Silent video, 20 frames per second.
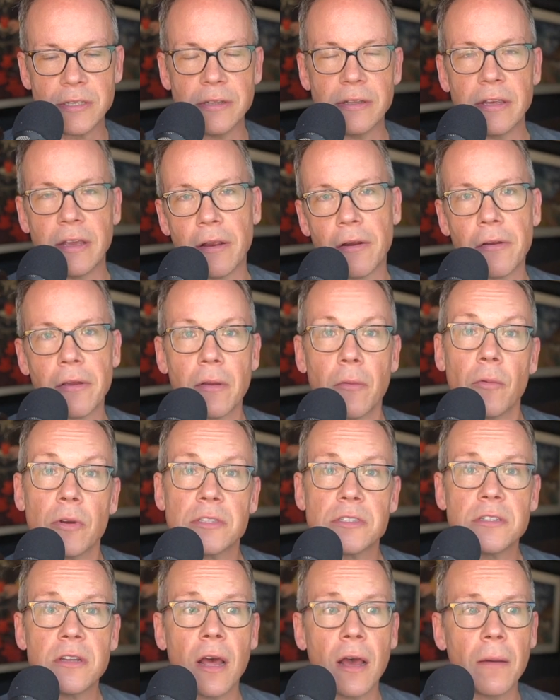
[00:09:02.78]
in the area and
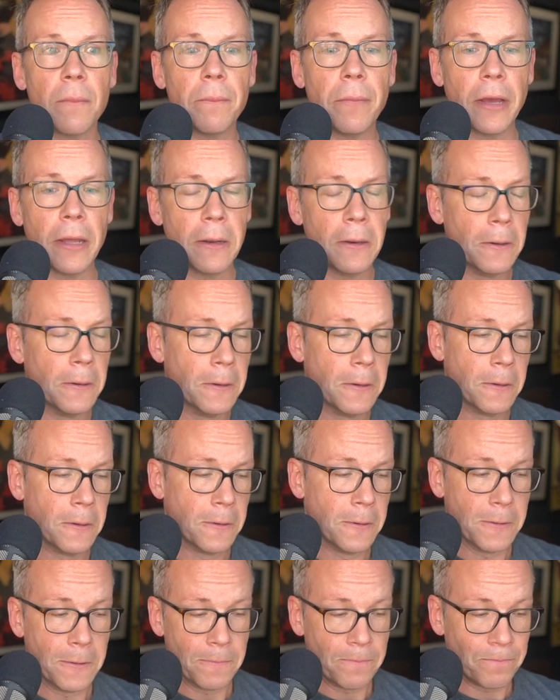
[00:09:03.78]
what's not but
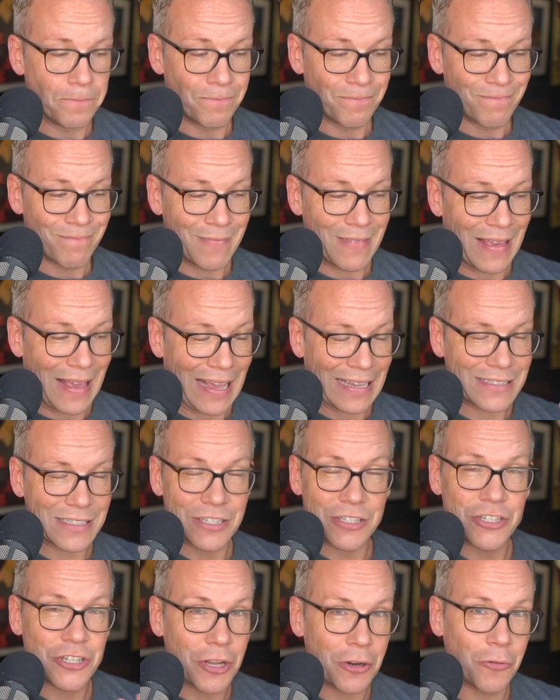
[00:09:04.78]
as
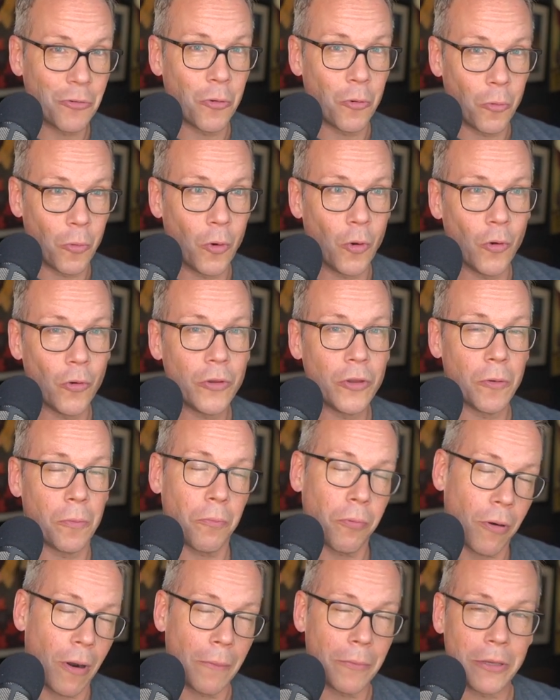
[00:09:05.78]
a general rule, you're
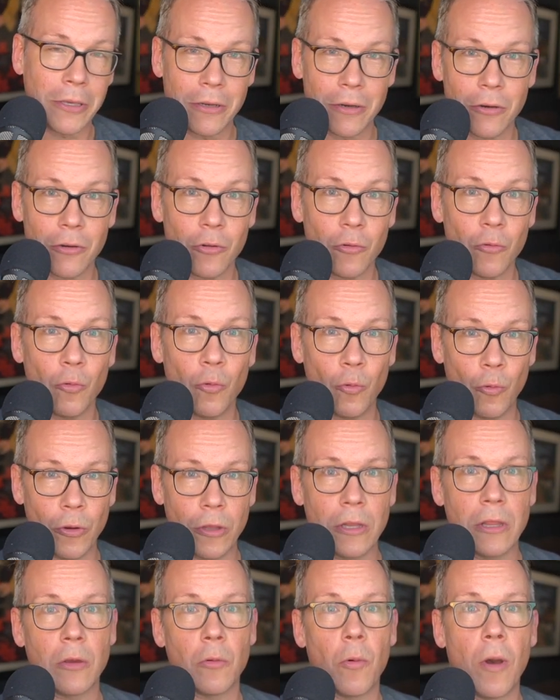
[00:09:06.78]
probably going to do
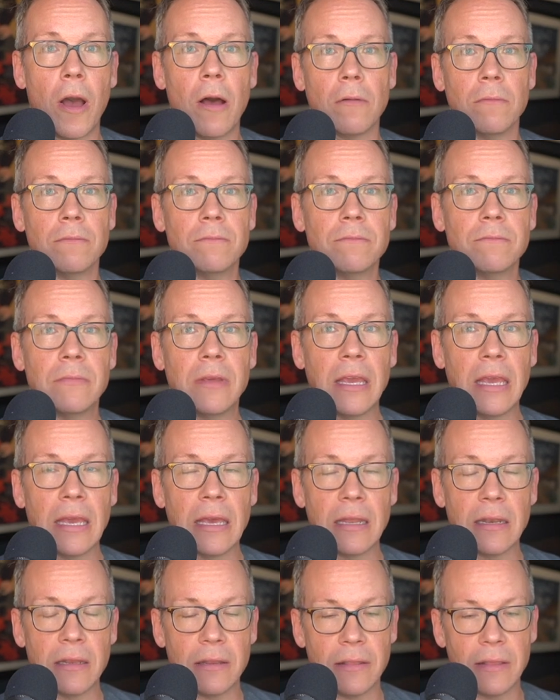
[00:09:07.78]
really well.
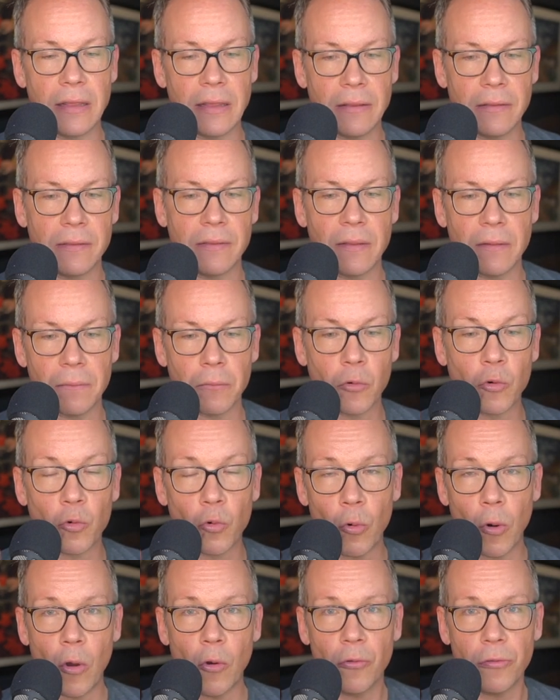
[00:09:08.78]
And the, the
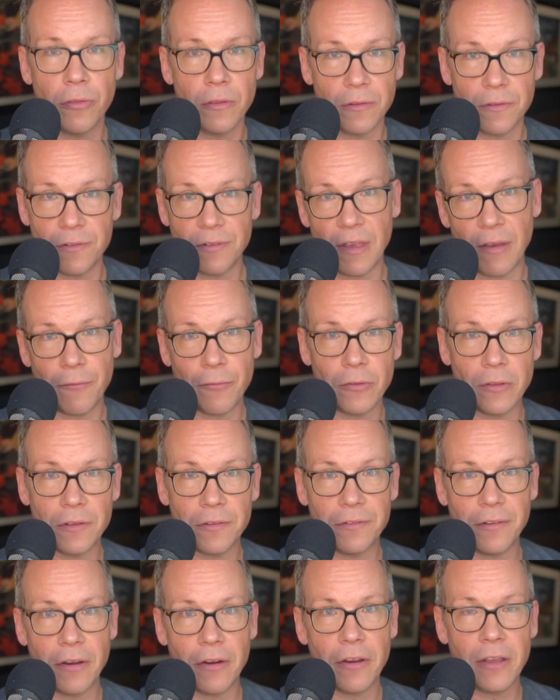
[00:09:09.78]
growth that's set for
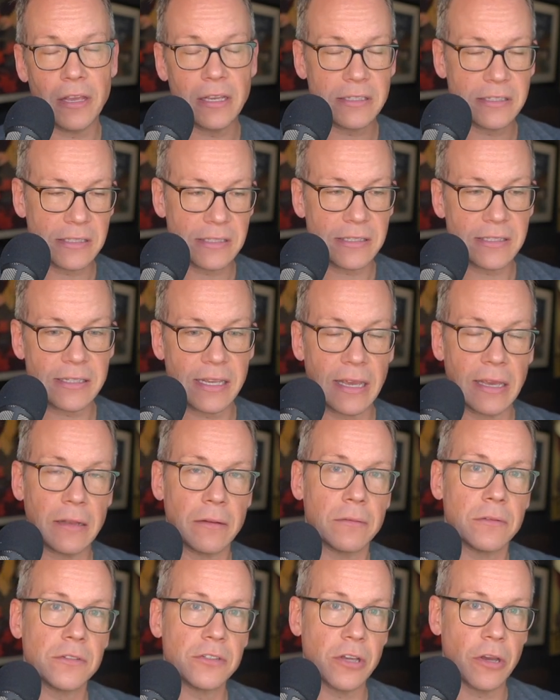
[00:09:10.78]
this area is
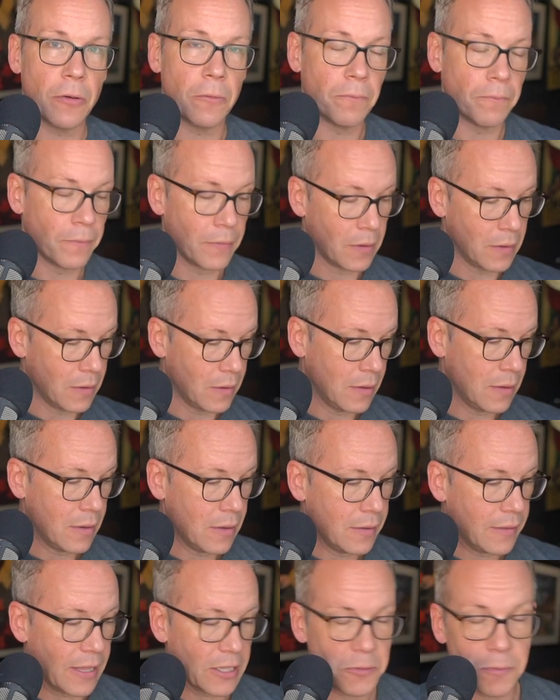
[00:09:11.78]
insane. So
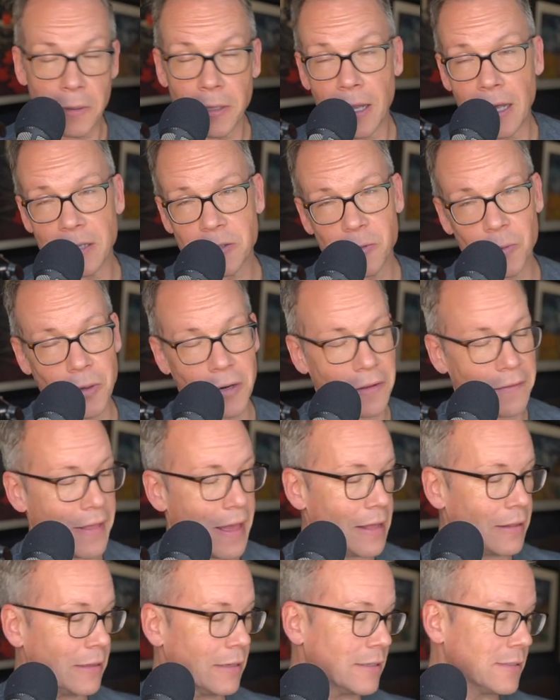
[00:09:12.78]
that's my last one on
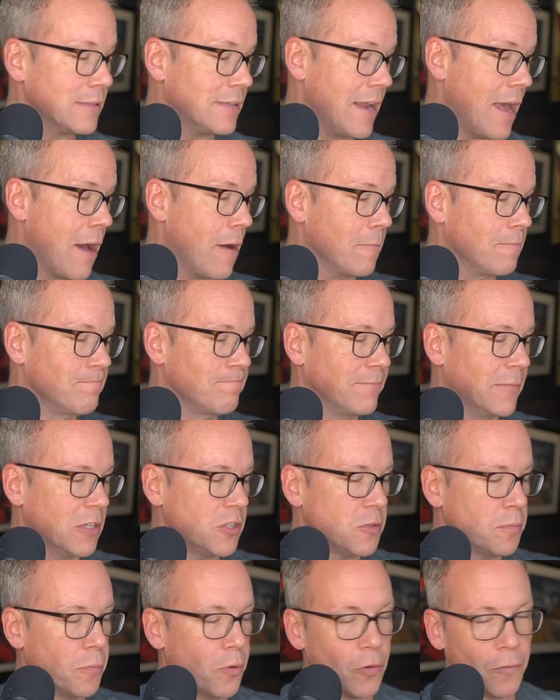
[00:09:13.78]
that list. Now,
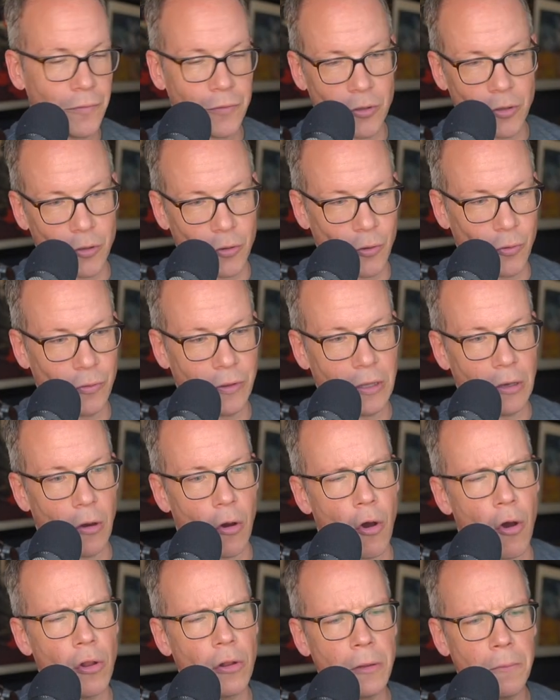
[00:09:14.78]
let's move to the
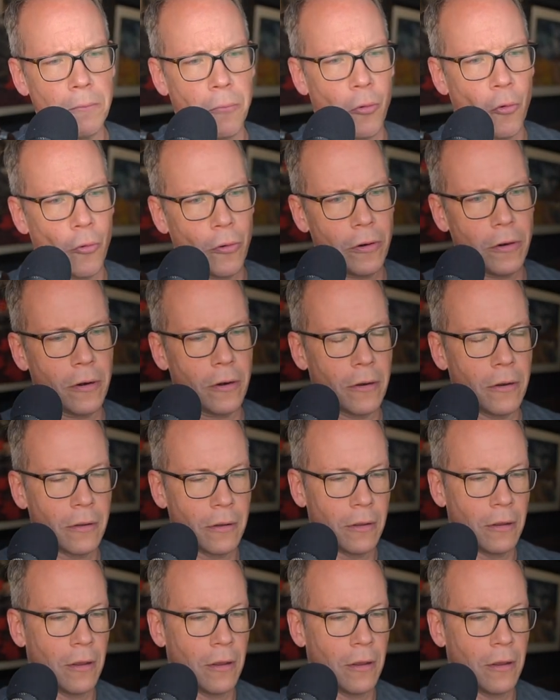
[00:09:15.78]
all important